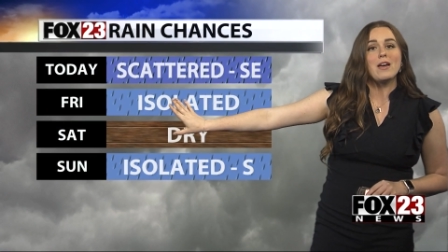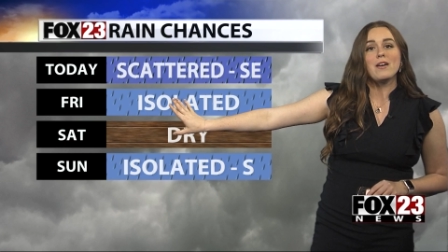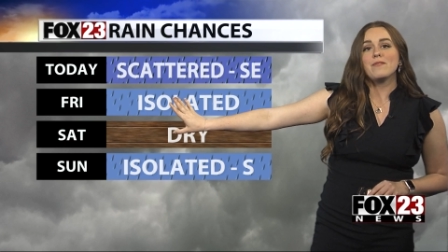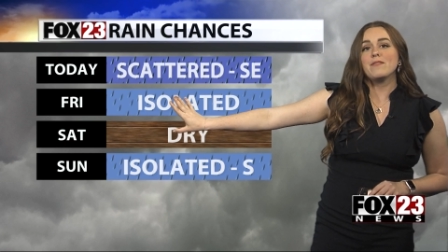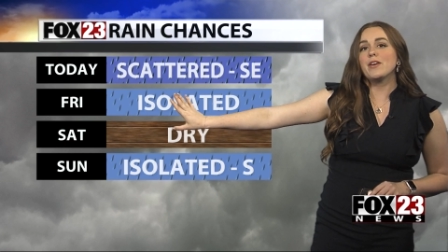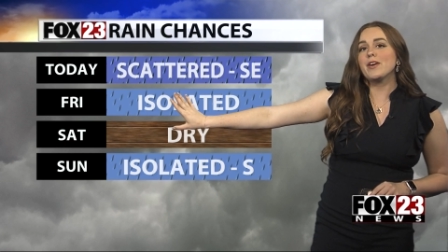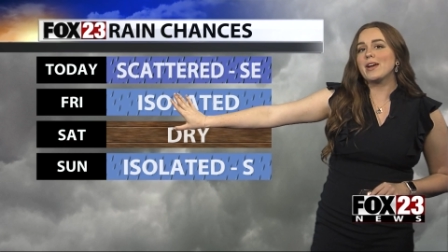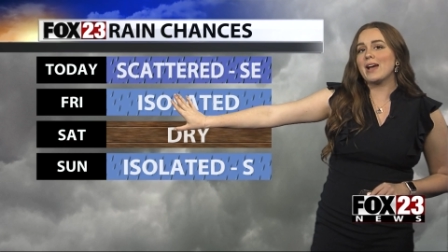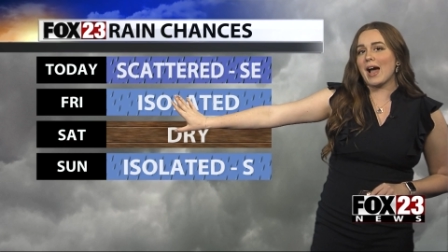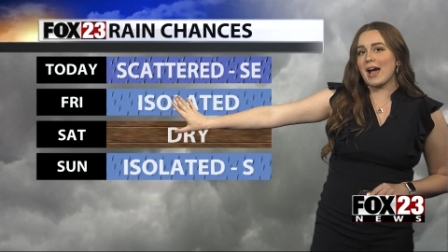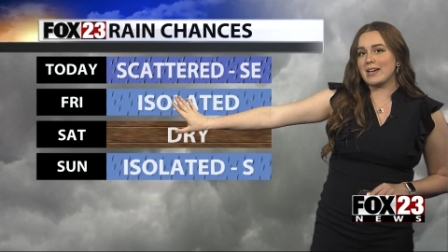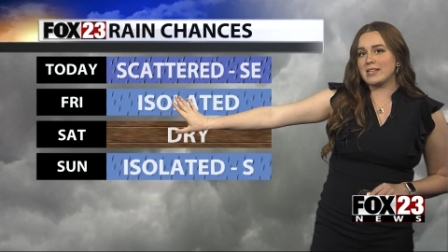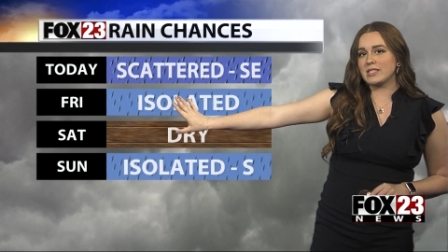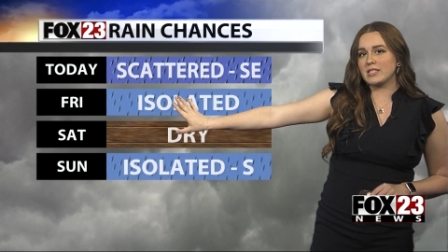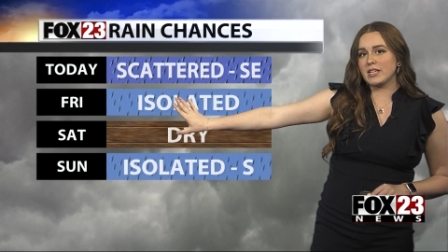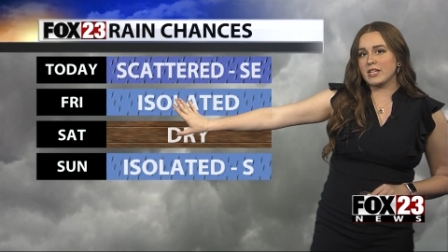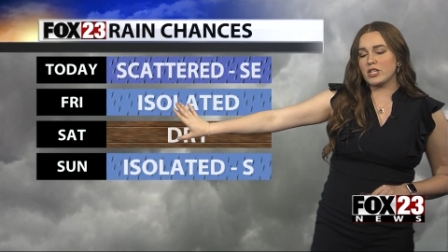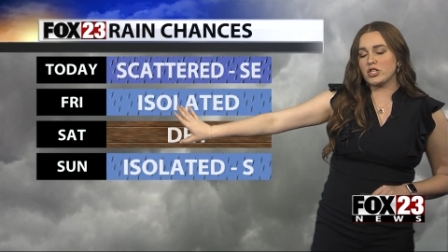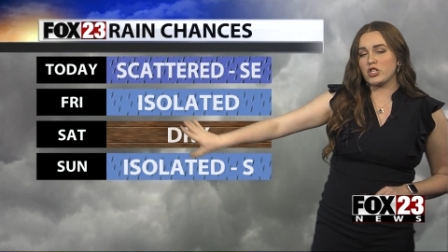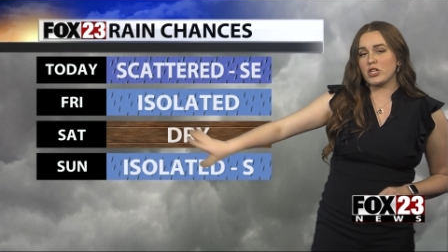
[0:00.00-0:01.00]
Very
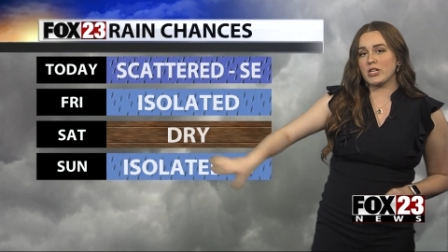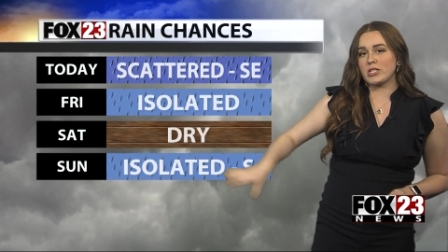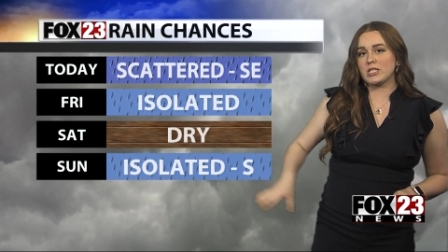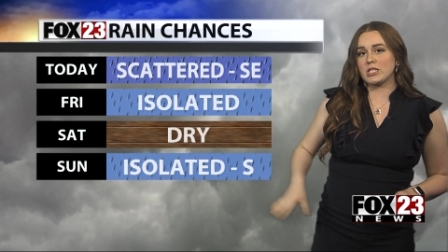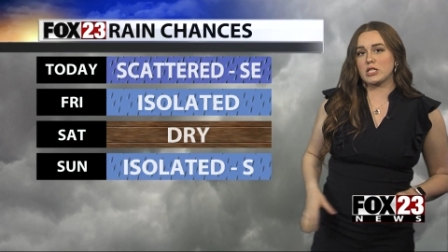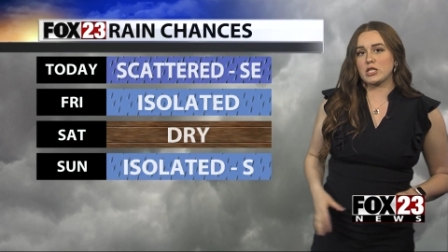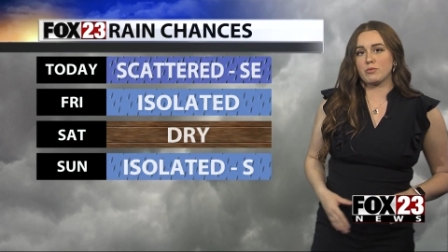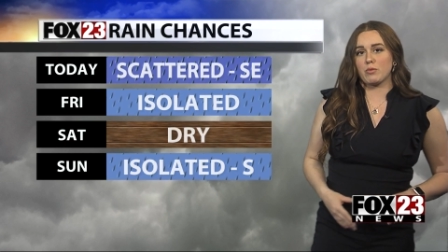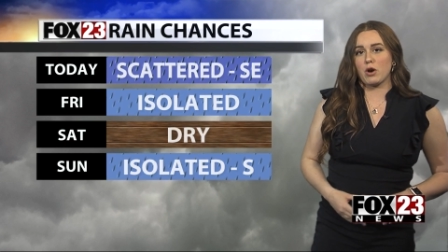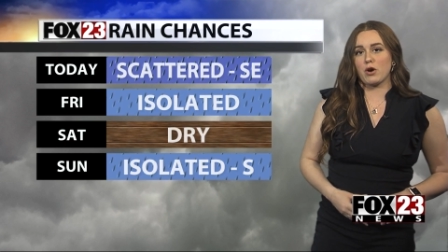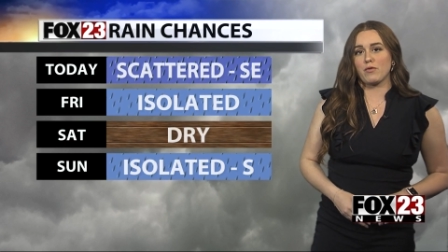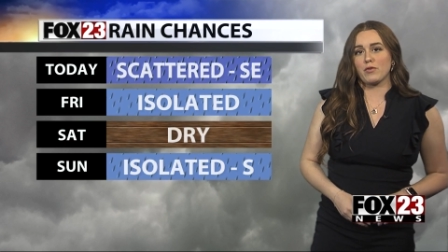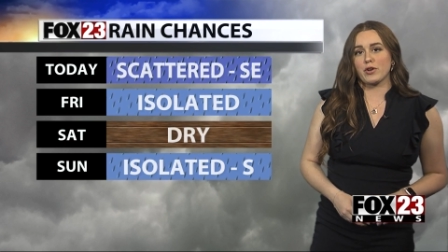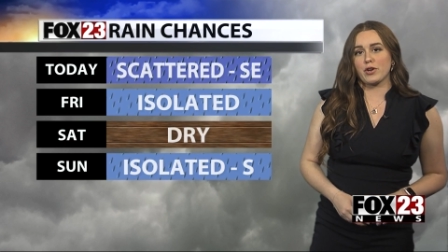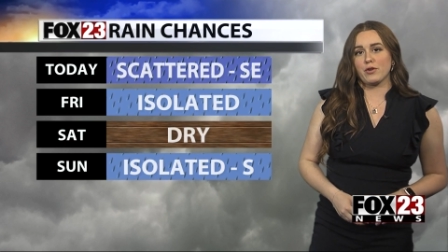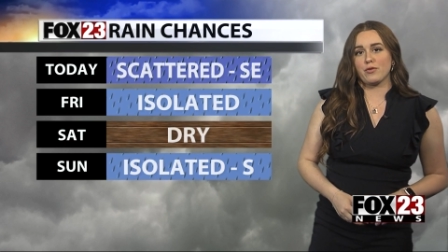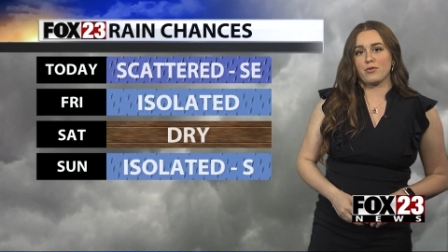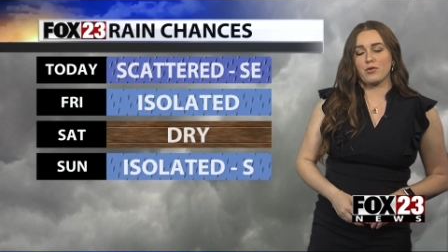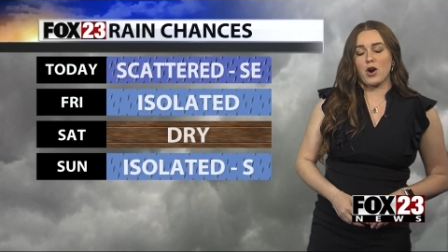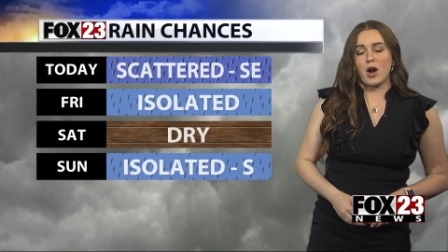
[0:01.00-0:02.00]
isolated chances tomorrow for
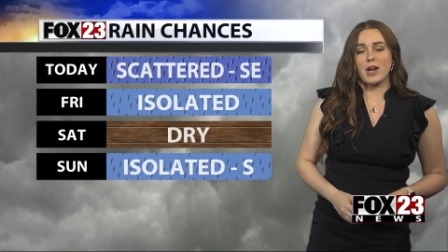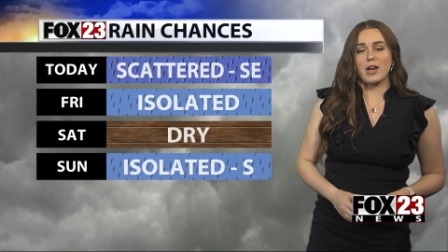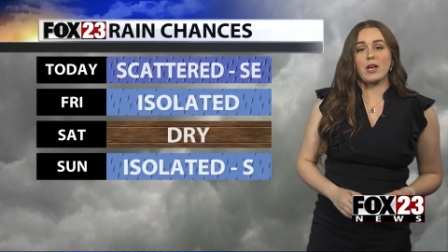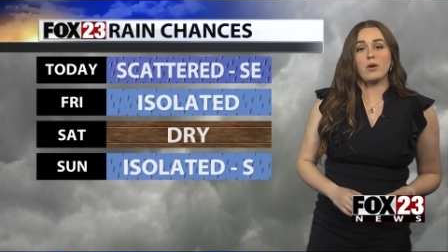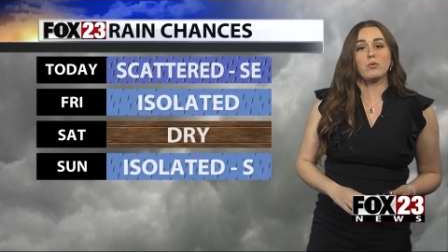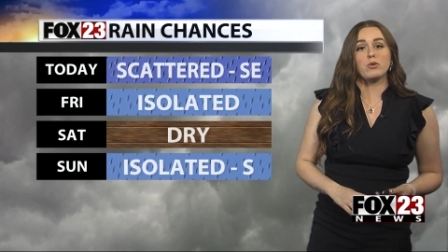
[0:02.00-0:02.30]
your Friday.